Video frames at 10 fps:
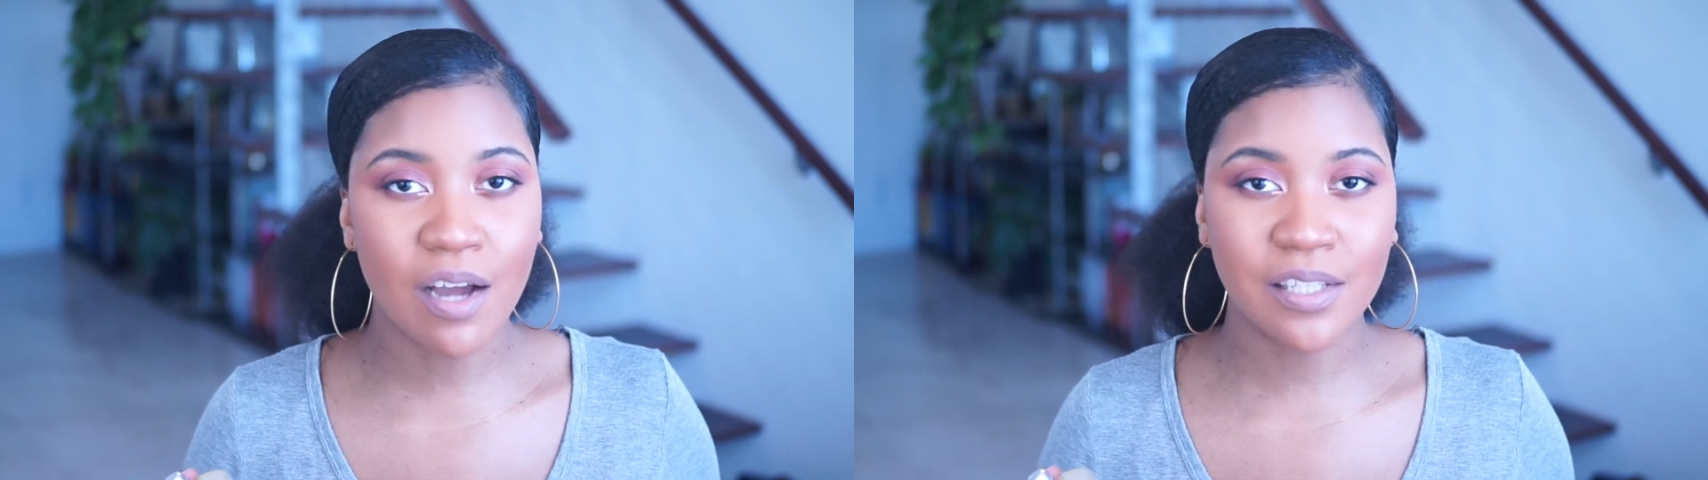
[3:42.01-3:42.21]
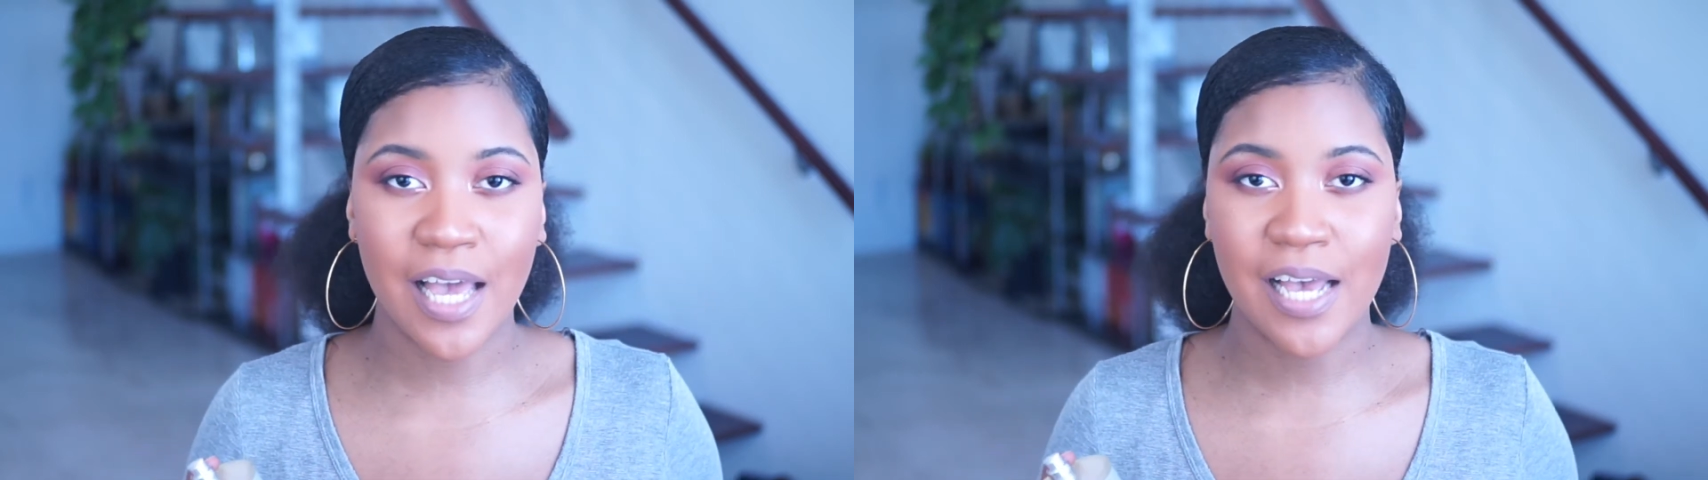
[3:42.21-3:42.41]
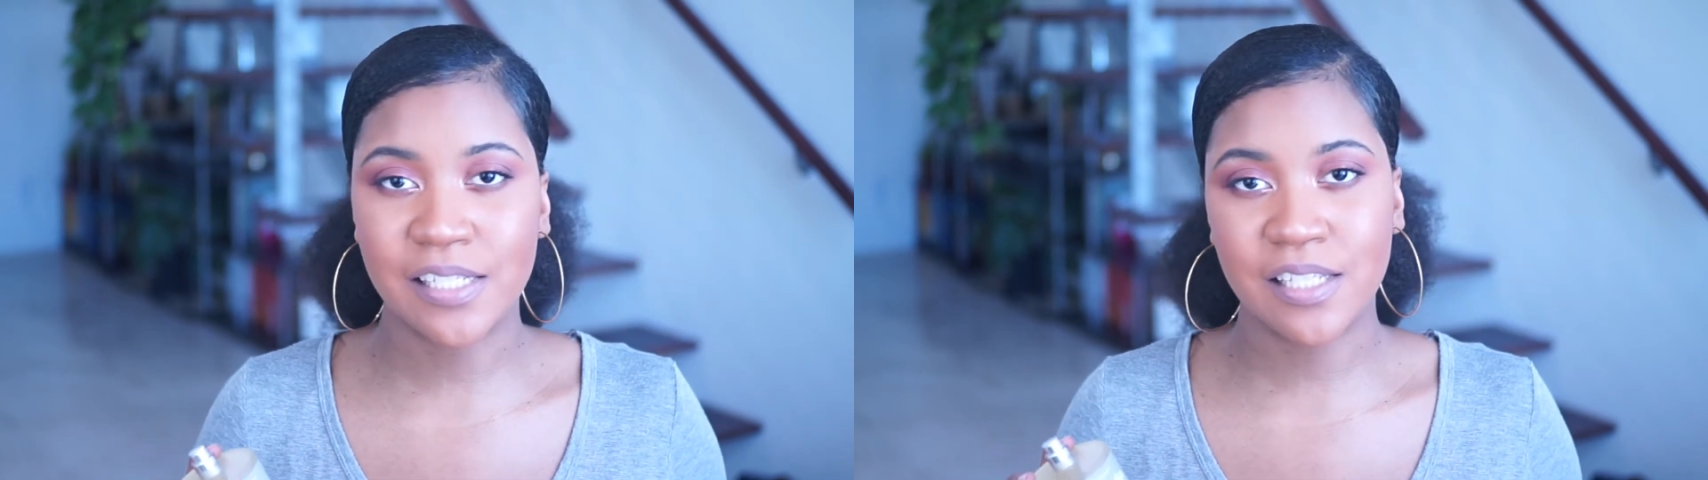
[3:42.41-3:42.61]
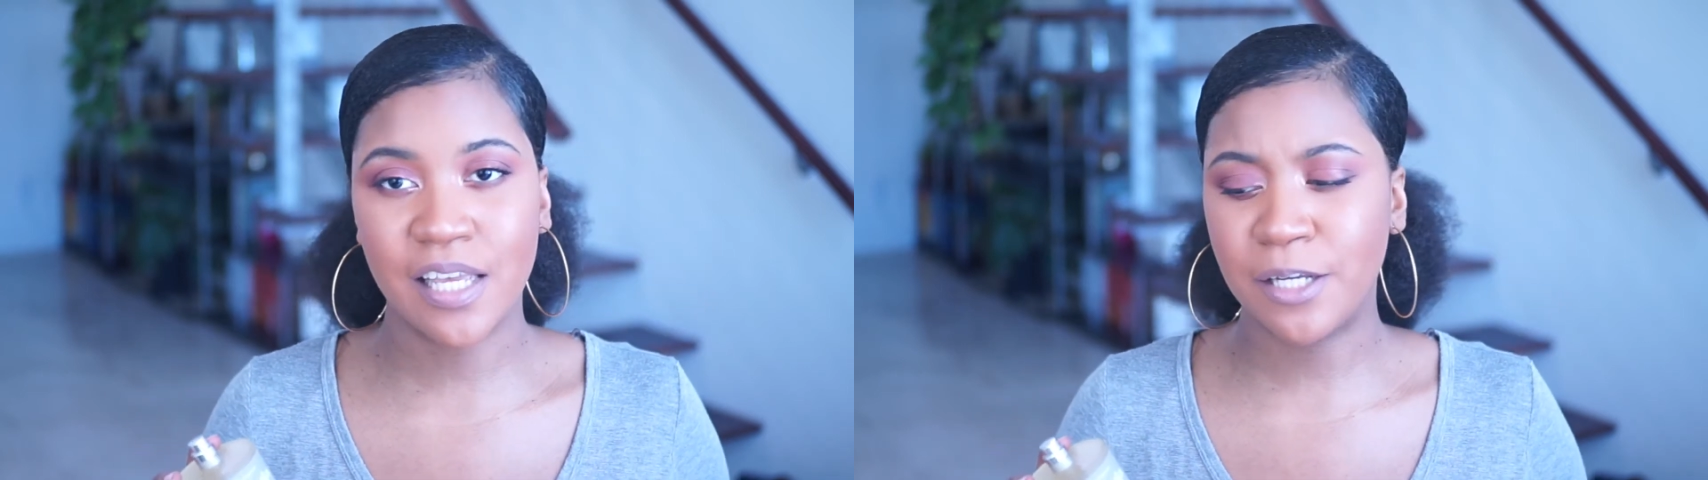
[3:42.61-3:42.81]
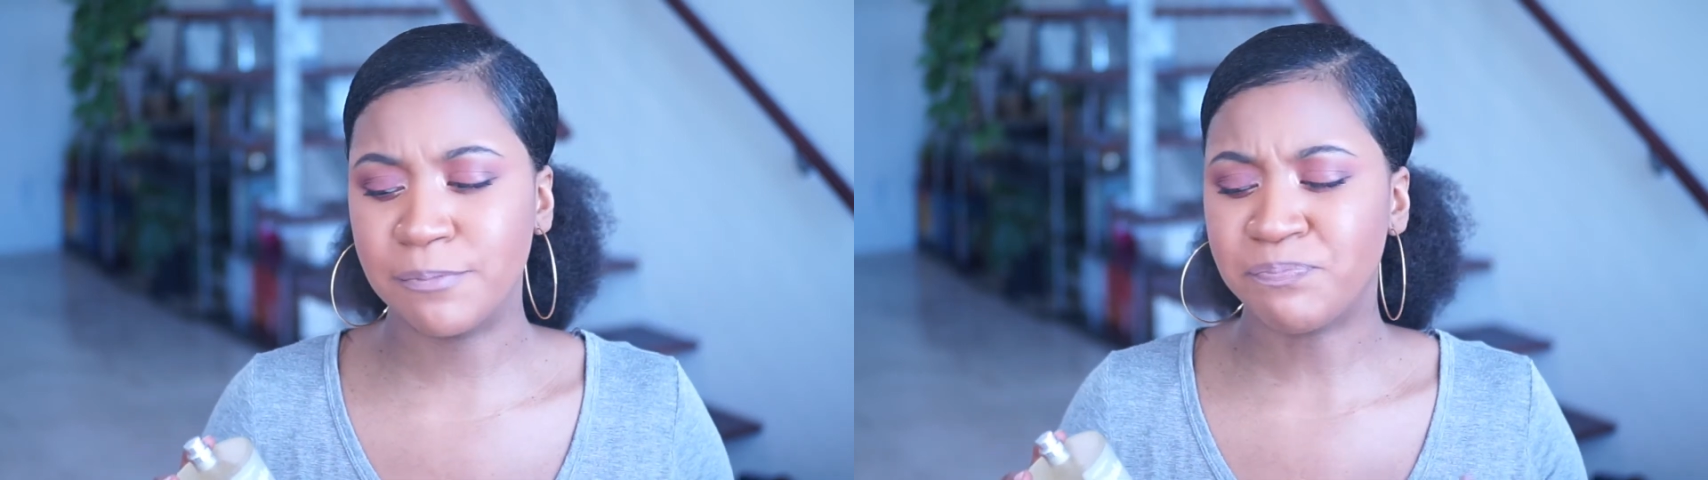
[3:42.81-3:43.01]
long
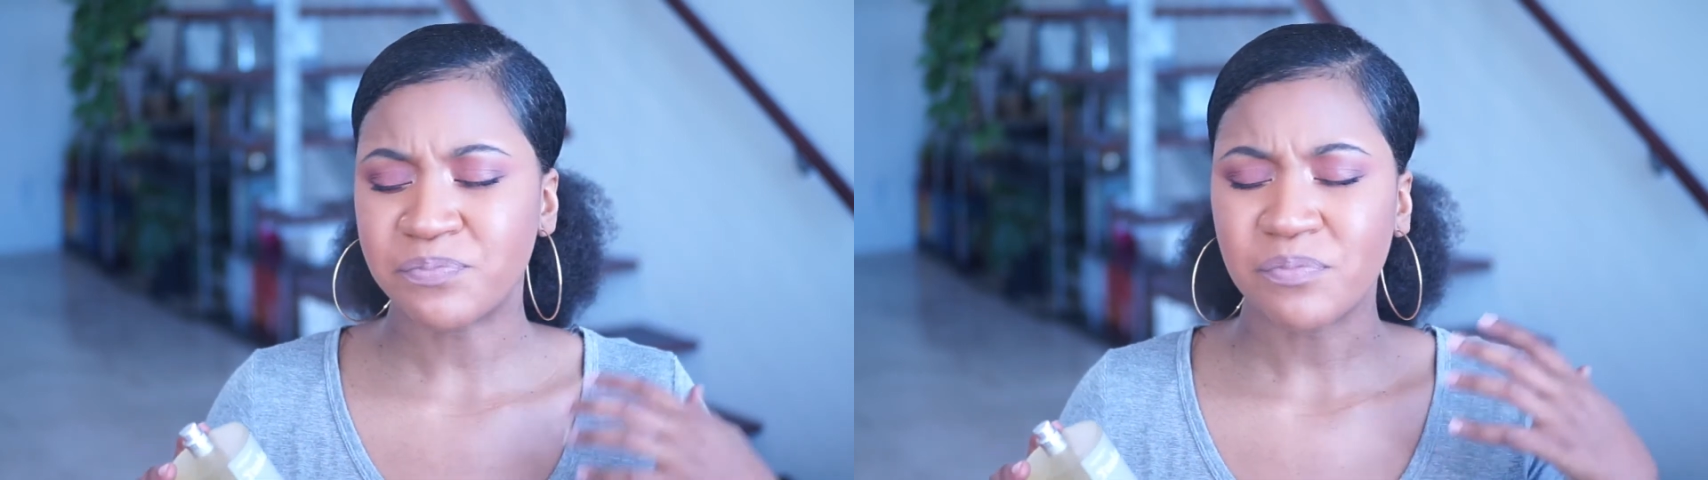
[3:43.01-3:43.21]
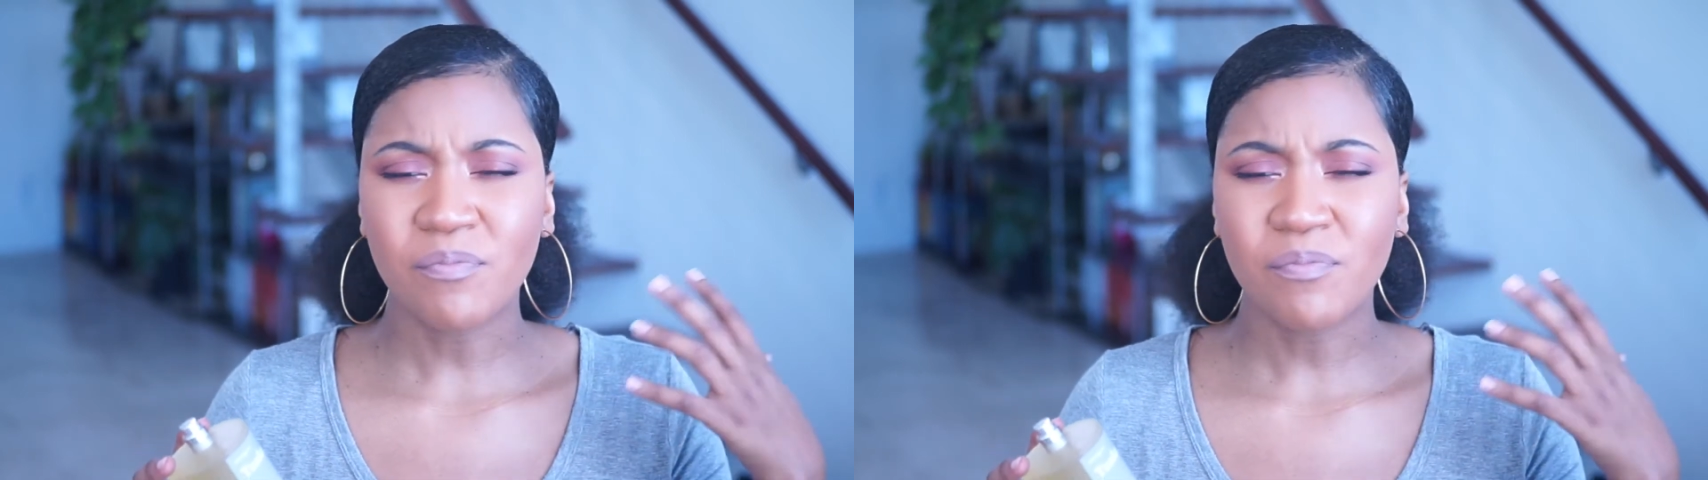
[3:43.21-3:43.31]
lasting.